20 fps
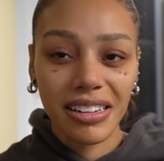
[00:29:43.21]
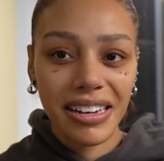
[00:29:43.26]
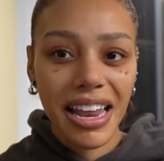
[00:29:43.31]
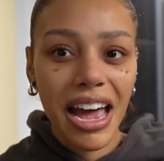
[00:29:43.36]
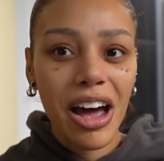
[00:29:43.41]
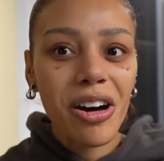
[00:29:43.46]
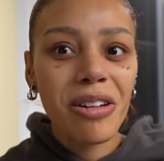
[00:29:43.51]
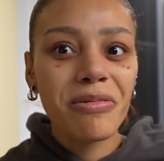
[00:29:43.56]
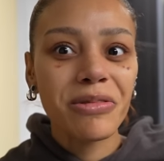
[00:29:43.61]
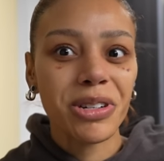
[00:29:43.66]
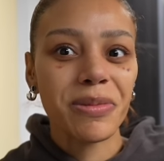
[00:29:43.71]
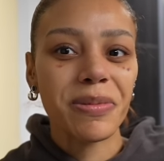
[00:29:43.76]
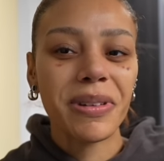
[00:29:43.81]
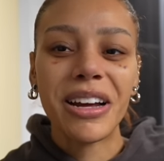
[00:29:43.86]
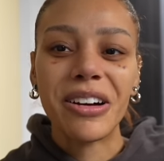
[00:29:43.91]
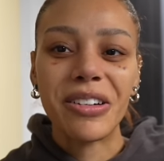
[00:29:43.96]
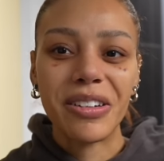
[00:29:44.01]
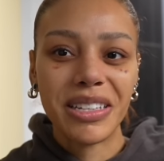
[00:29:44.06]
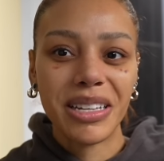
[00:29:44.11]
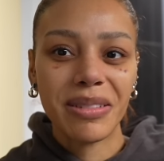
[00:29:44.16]
now I'm tripping
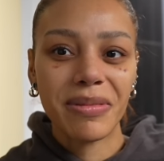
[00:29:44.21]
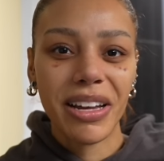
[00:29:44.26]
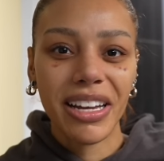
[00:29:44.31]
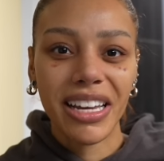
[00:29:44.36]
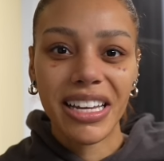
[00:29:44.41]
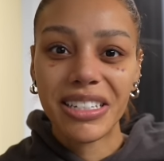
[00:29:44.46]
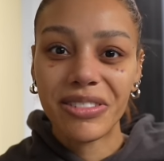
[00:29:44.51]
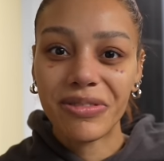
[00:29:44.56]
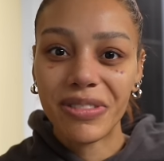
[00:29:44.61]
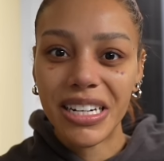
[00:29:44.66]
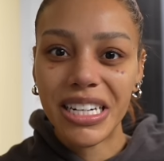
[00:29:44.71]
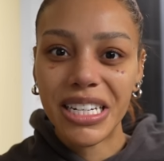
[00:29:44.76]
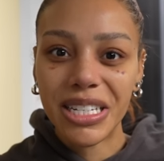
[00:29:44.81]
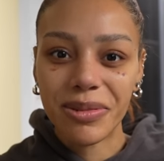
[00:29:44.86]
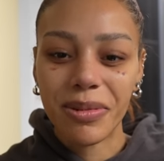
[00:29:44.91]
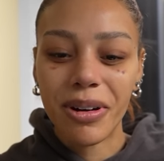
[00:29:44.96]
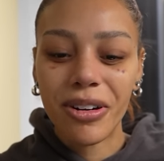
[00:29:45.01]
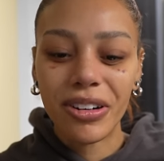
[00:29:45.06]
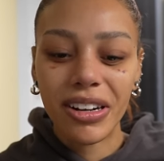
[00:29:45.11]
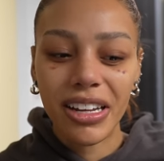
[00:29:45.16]
out because I'm like, it's really
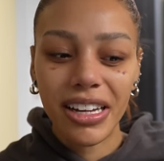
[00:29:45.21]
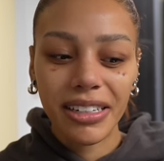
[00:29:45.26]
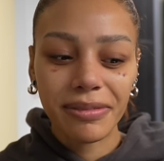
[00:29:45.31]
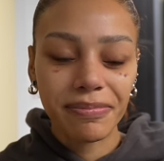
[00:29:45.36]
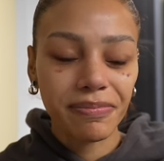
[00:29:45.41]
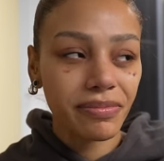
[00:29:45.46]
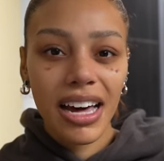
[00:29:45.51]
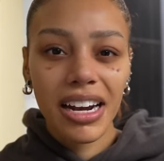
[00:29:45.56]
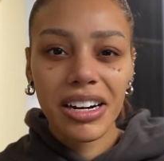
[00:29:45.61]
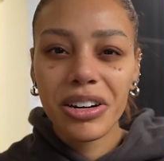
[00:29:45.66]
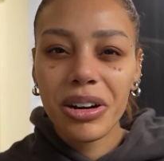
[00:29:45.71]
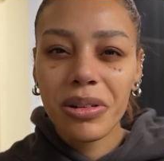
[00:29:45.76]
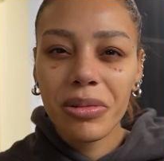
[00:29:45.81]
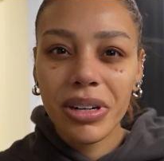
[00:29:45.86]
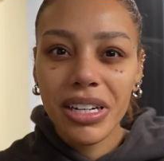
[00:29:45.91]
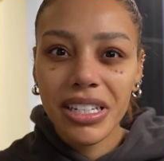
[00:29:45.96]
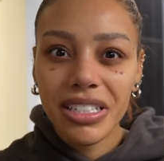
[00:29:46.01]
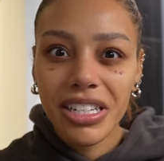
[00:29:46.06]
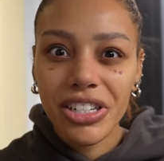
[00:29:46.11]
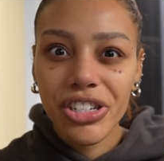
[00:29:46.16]
swollen and I don't
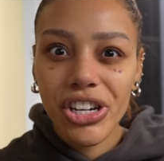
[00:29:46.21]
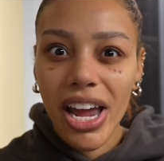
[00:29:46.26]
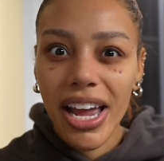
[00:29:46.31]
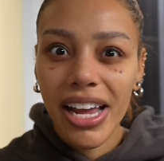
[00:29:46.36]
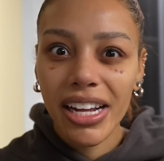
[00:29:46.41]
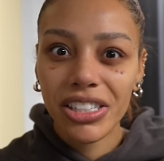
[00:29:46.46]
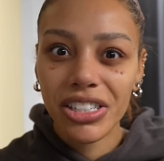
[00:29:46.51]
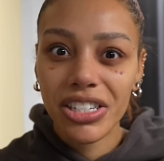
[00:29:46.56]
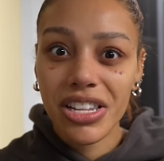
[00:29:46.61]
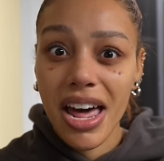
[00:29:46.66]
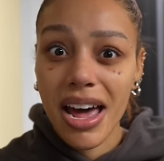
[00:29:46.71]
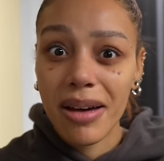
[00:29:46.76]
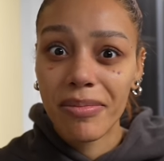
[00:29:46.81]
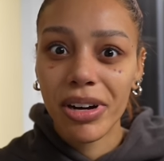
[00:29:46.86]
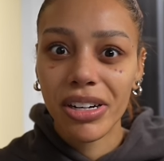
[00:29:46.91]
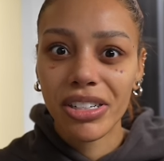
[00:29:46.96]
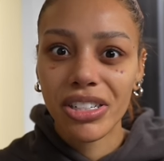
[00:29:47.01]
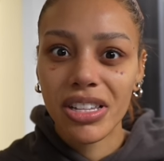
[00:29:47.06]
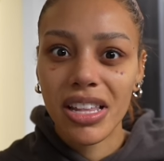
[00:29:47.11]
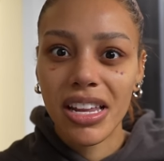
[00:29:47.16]
want it to change that
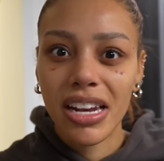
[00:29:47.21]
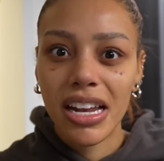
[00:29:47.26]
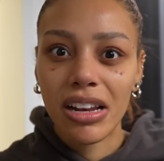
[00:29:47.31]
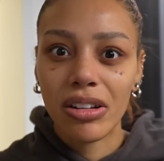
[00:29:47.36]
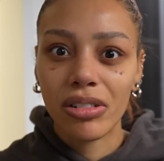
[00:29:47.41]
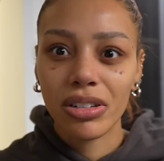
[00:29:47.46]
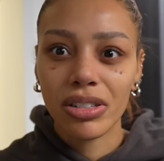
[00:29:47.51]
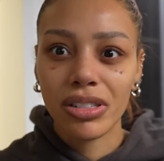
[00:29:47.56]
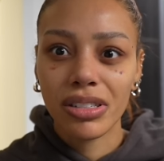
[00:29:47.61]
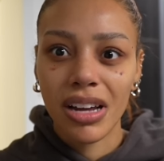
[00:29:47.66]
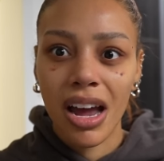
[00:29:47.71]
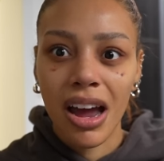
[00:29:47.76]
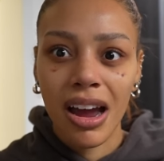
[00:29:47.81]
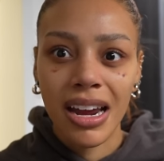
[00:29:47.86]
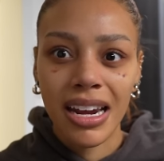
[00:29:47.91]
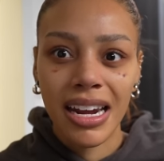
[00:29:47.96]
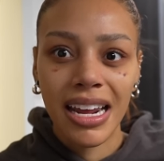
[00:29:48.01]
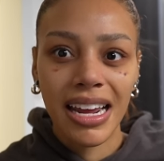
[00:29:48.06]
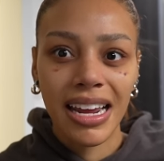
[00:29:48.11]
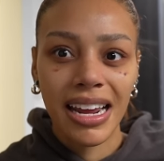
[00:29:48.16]
much that it looks
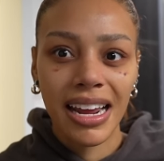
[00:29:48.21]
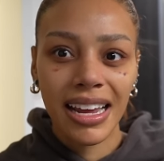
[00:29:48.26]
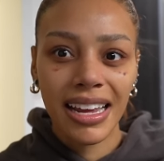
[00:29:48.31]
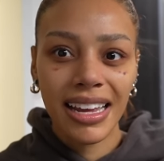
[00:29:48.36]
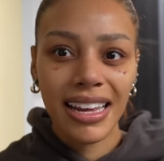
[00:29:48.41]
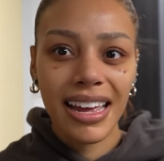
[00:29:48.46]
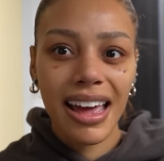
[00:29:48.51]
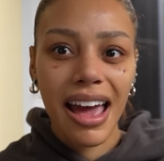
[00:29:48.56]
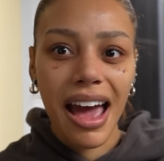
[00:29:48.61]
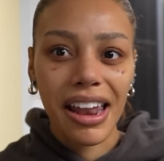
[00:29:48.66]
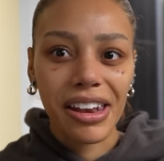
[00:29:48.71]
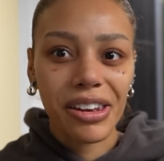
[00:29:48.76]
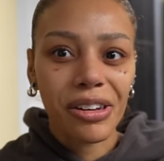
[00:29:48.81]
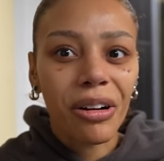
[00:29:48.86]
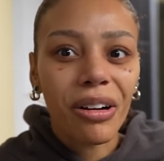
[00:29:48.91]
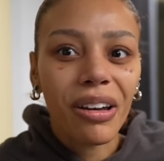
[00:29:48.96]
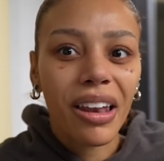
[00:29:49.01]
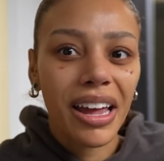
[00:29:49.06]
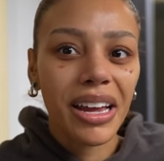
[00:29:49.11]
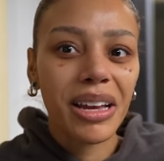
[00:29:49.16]
tiny and
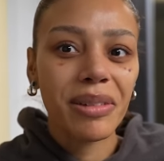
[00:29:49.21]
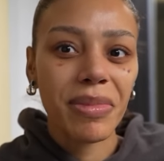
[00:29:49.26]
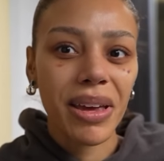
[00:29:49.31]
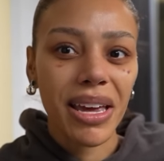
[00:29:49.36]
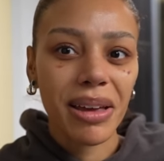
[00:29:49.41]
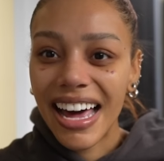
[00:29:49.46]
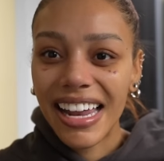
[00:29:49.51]
not like me.